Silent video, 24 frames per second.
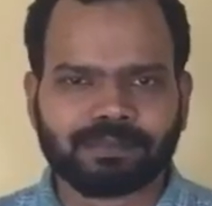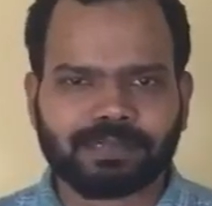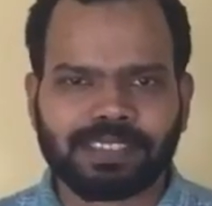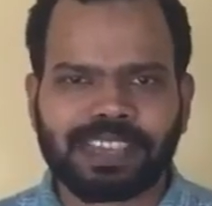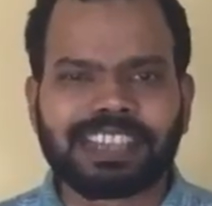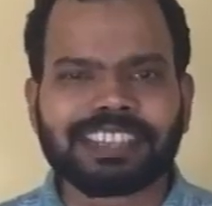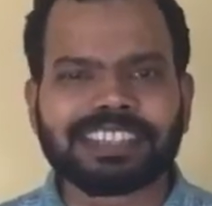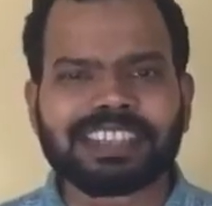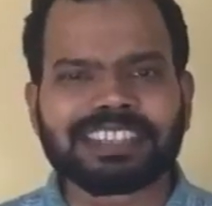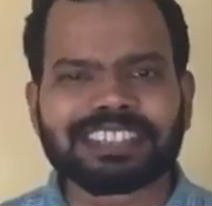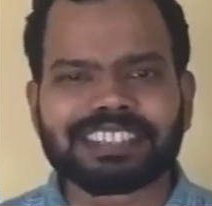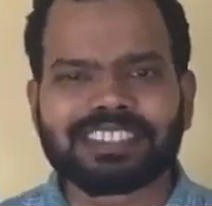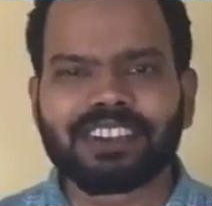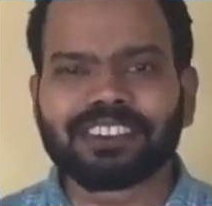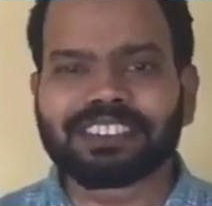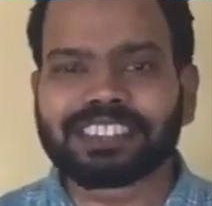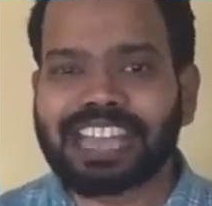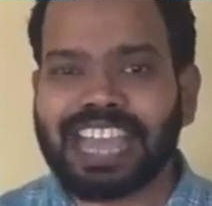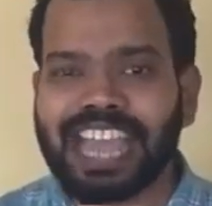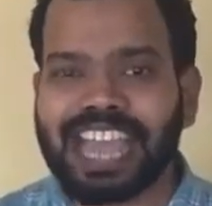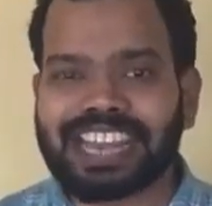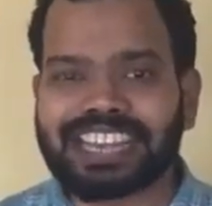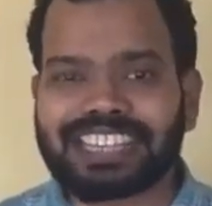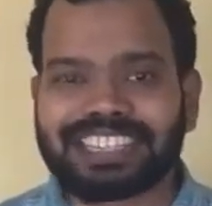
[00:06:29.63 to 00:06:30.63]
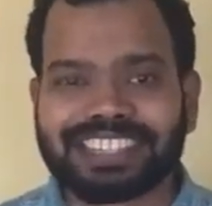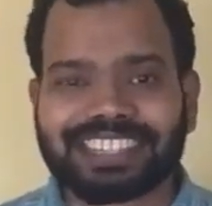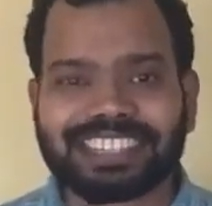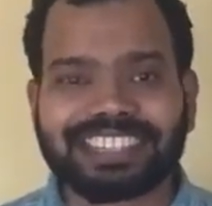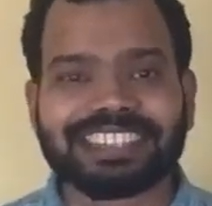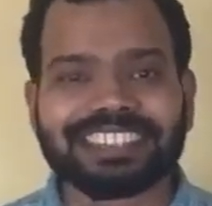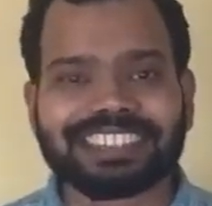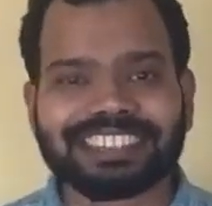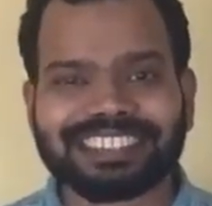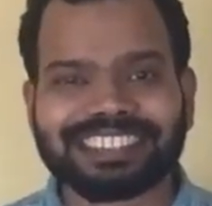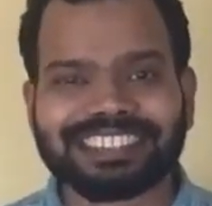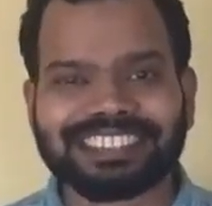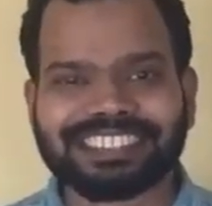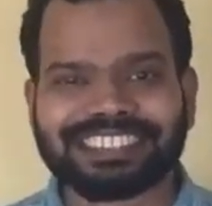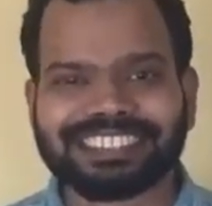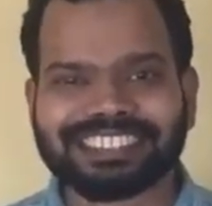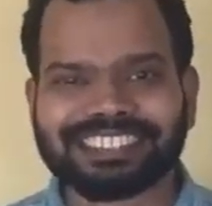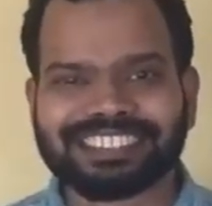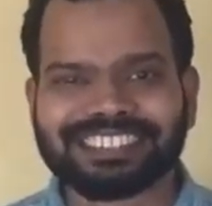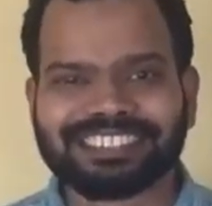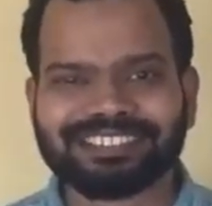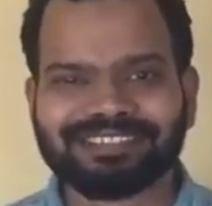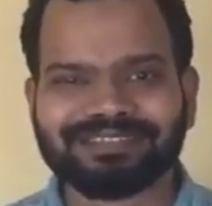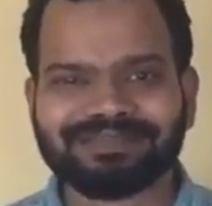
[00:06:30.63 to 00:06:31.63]
It does not end there.
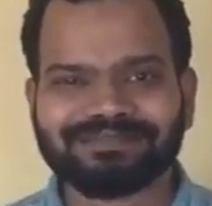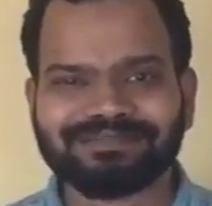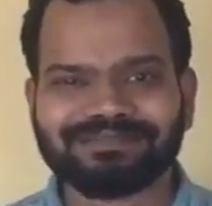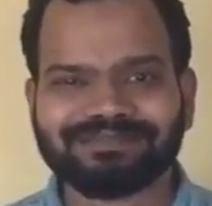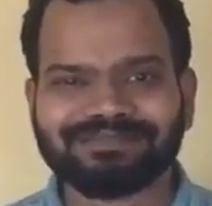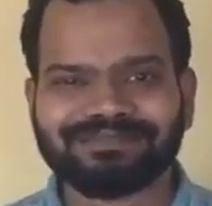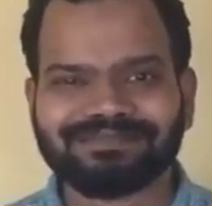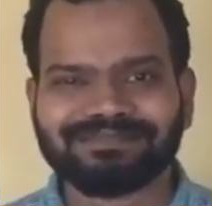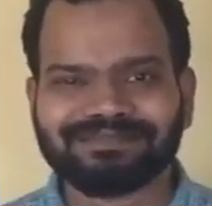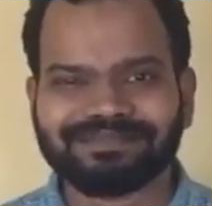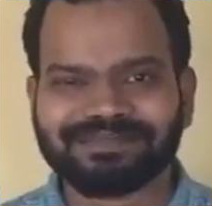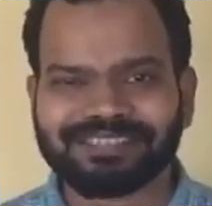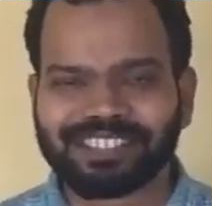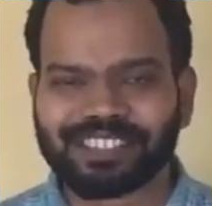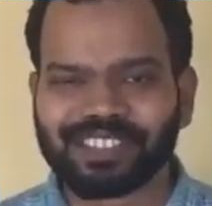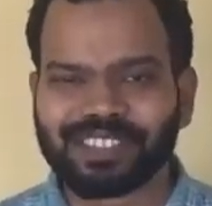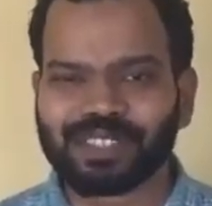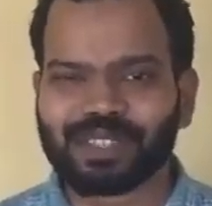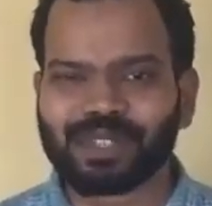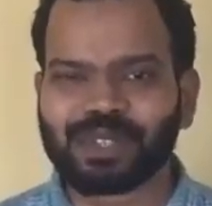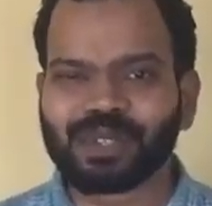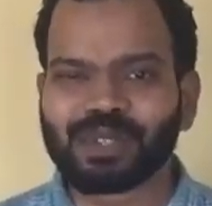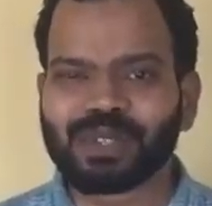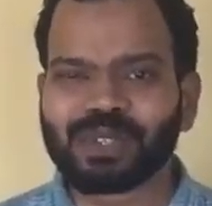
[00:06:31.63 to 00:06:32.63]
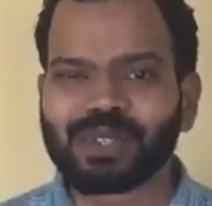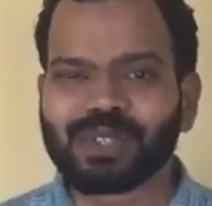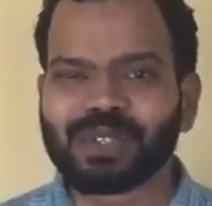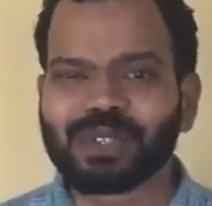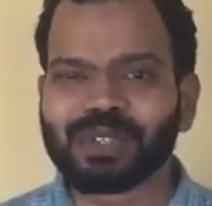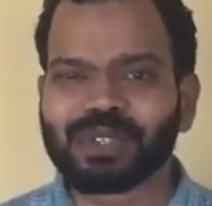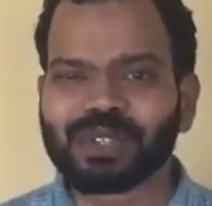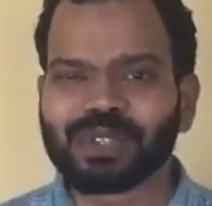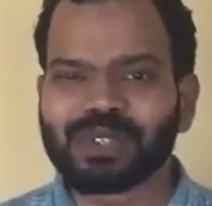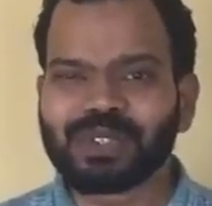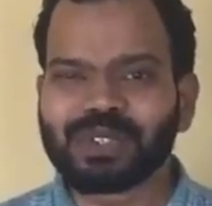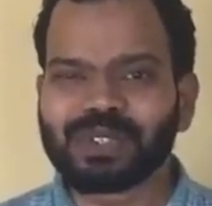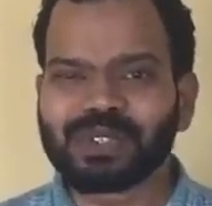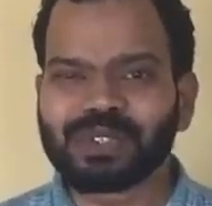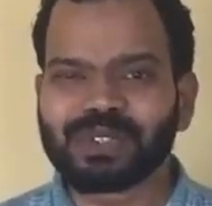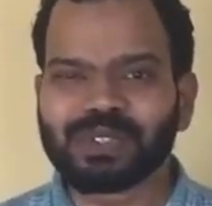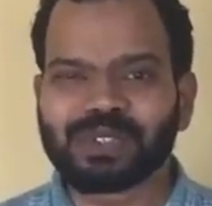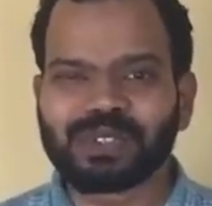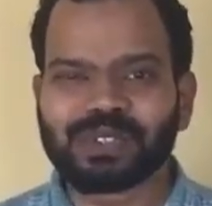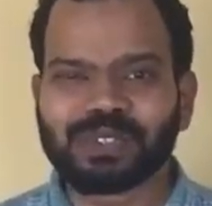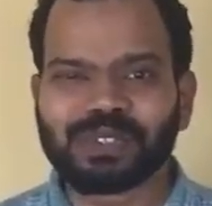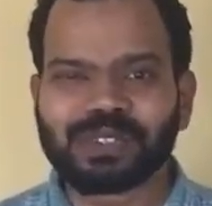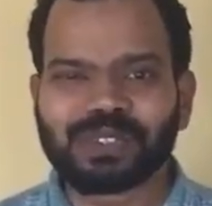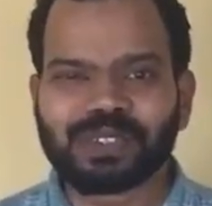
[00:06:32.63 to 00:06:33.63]
You
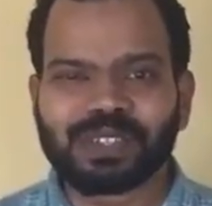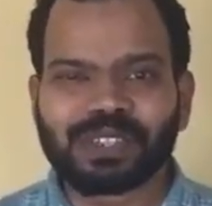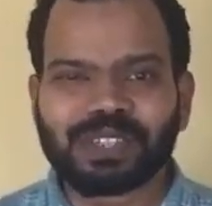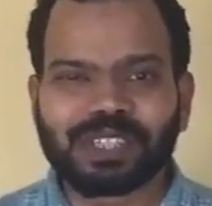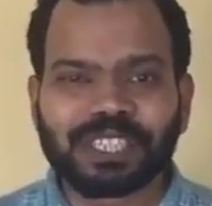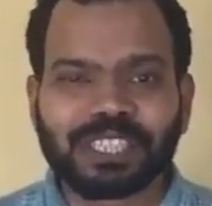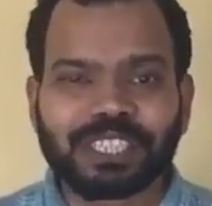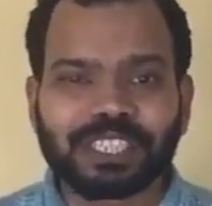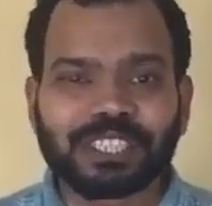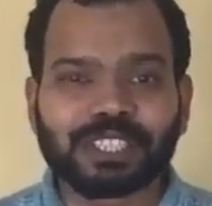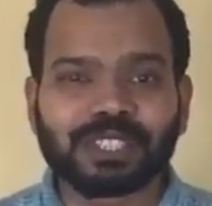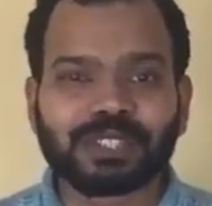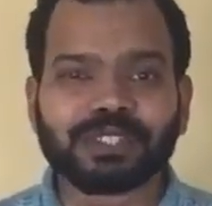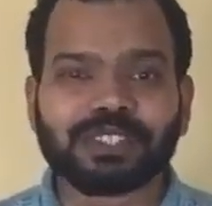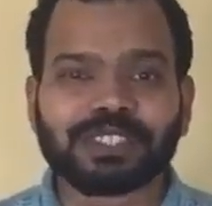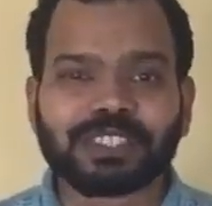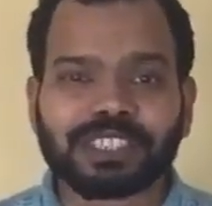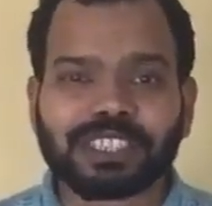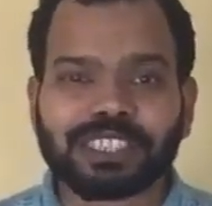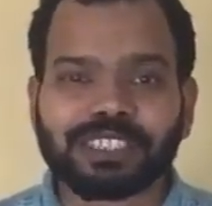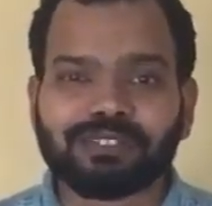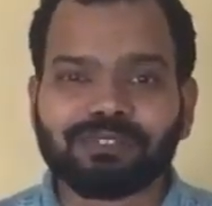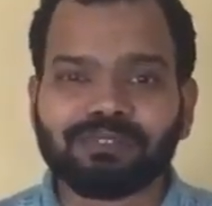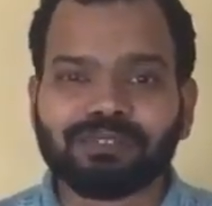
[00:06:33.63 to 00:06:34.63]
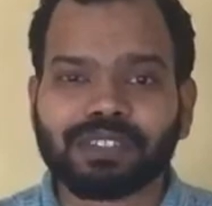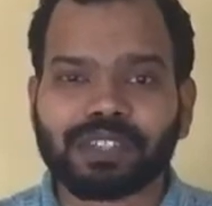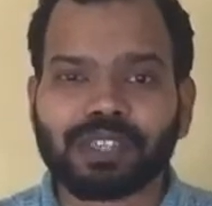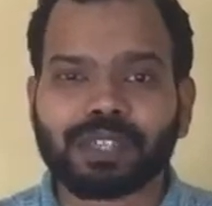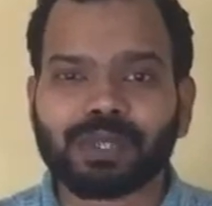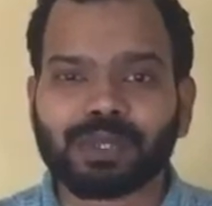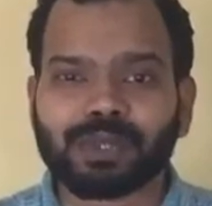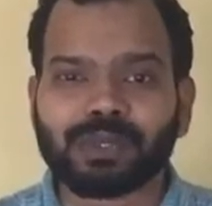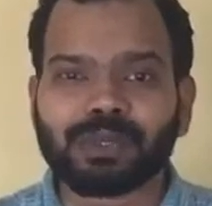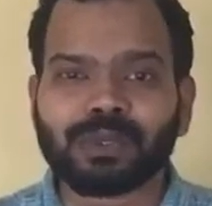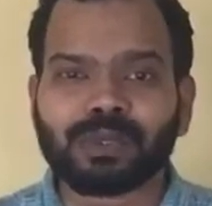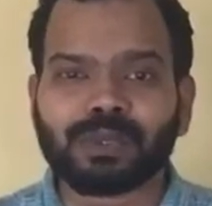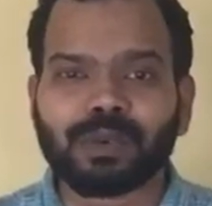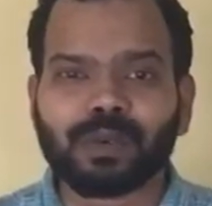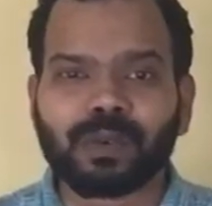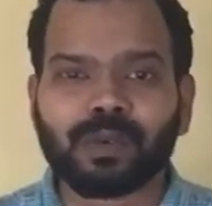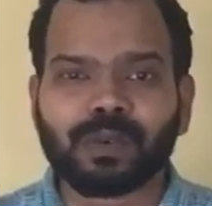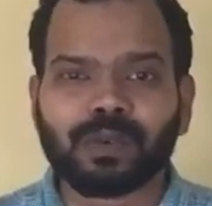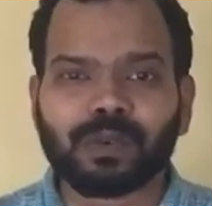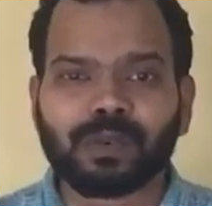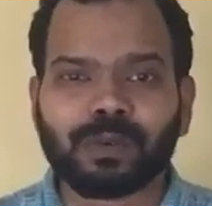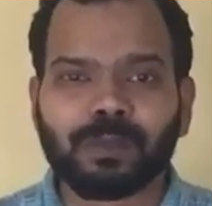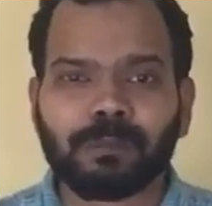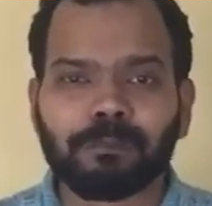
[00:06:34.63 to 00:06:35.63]
should review
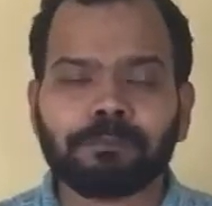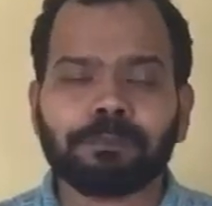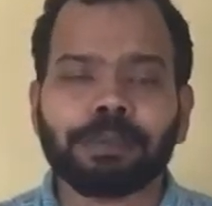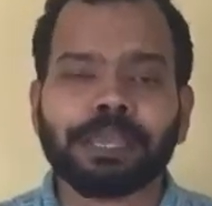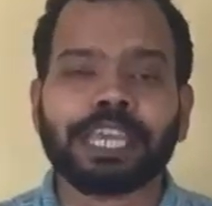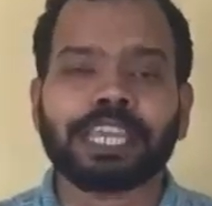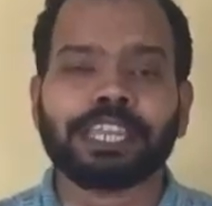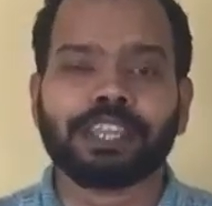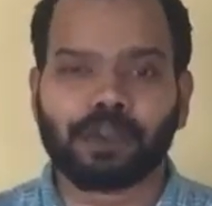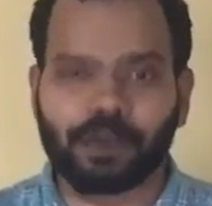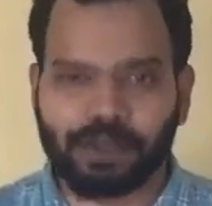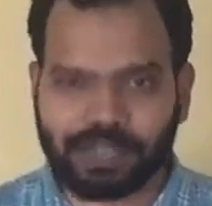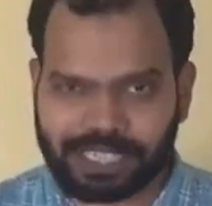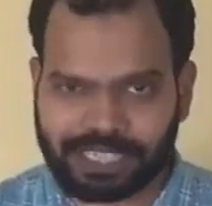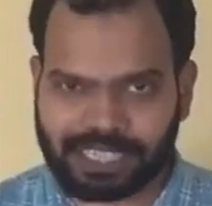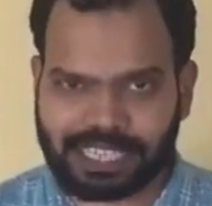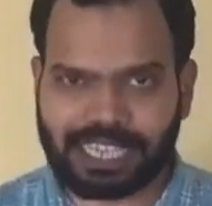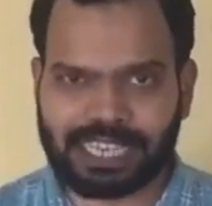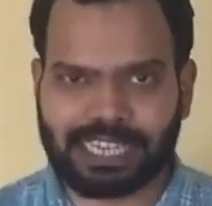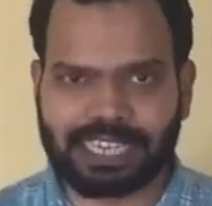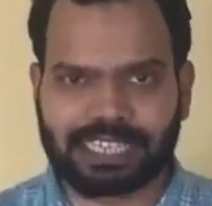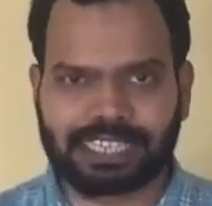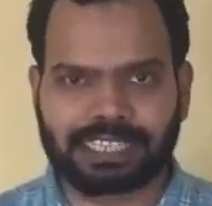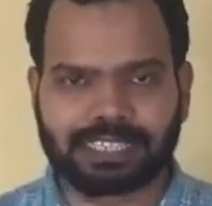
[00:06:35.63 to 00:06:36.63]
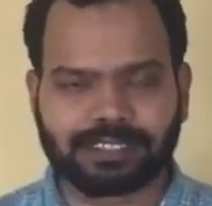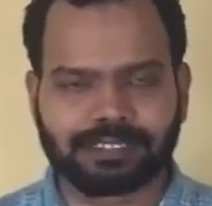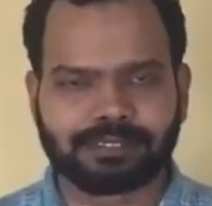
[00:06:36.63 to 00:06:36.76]
periodically.